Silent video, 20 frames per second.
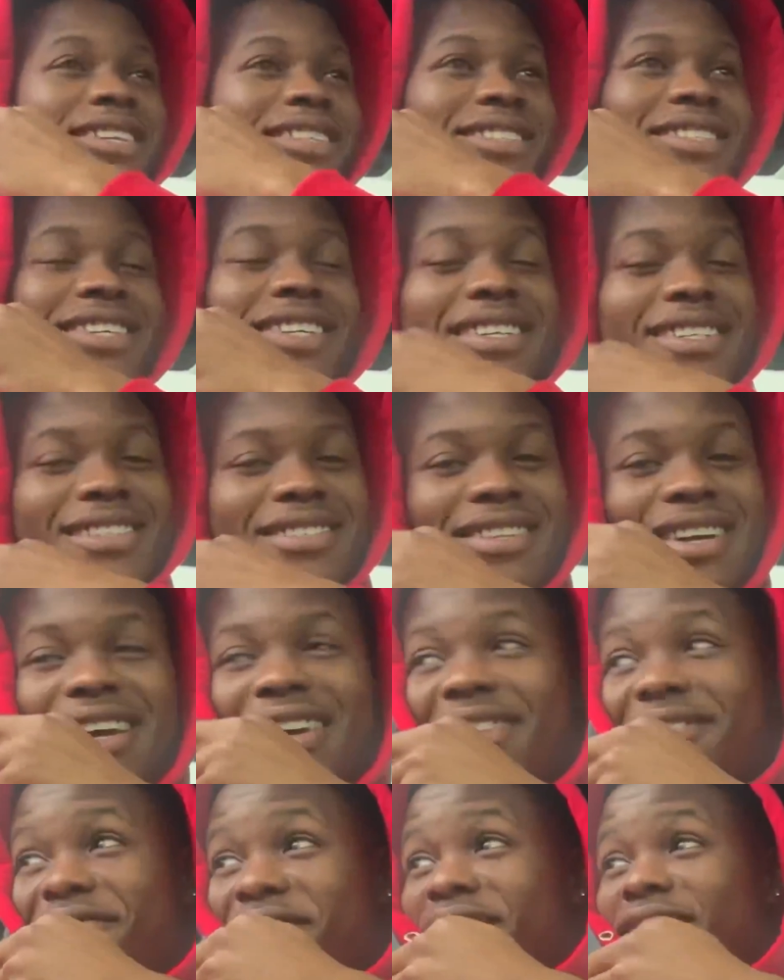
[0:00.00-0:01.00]
this nigga does
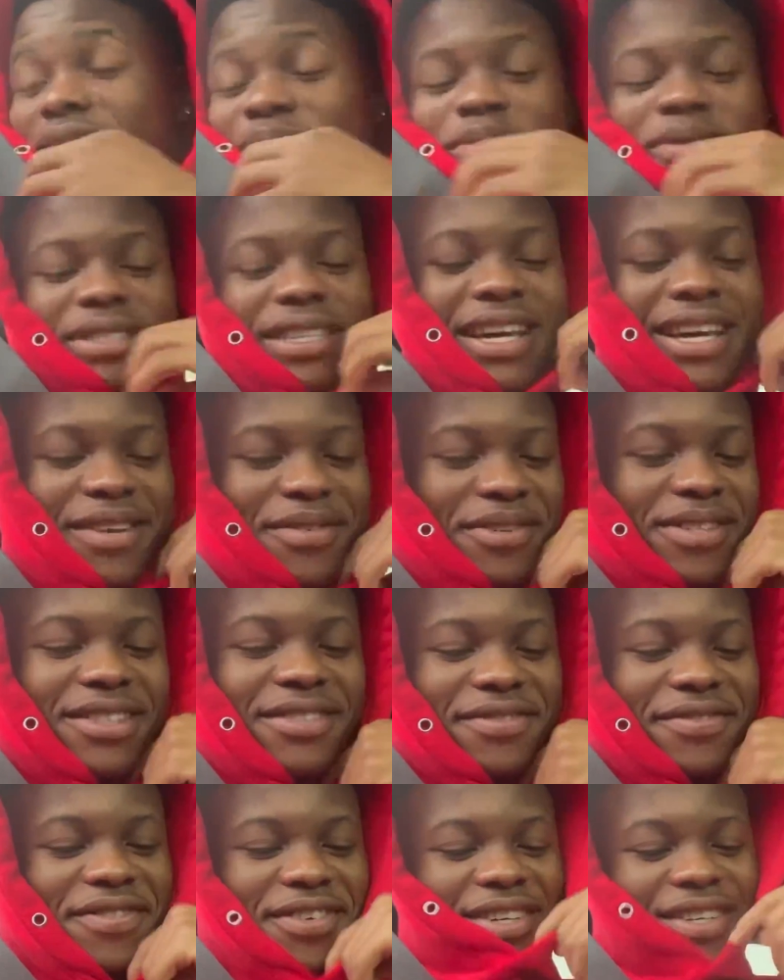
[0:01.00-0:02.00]
not eat vegetables. Like, what
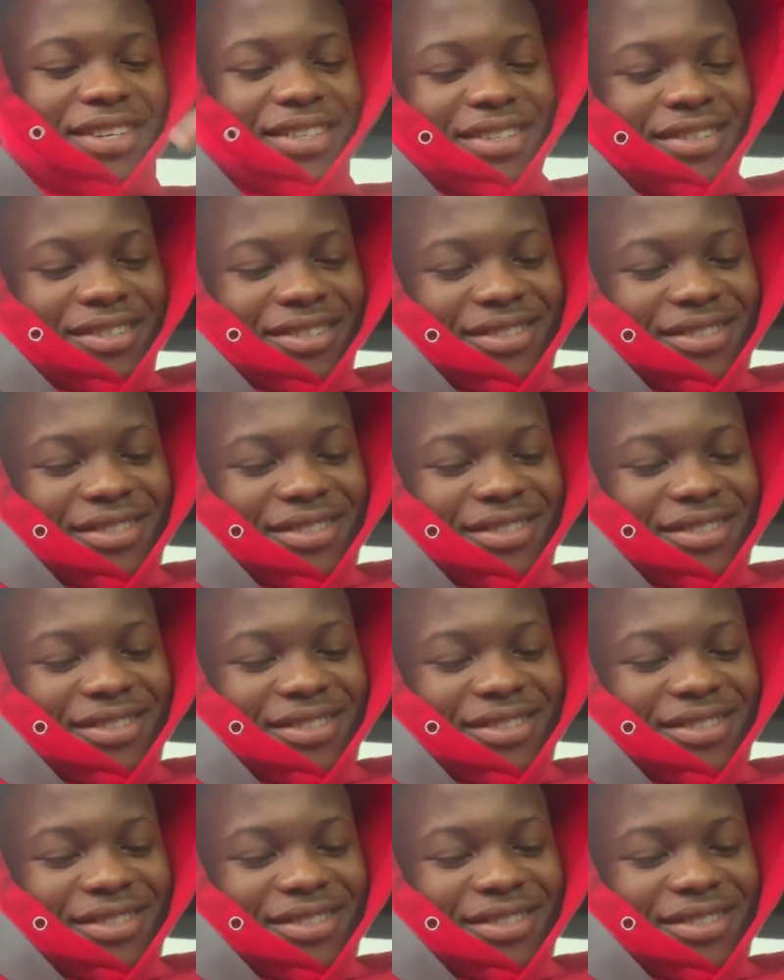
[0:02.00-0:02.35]
the fuck?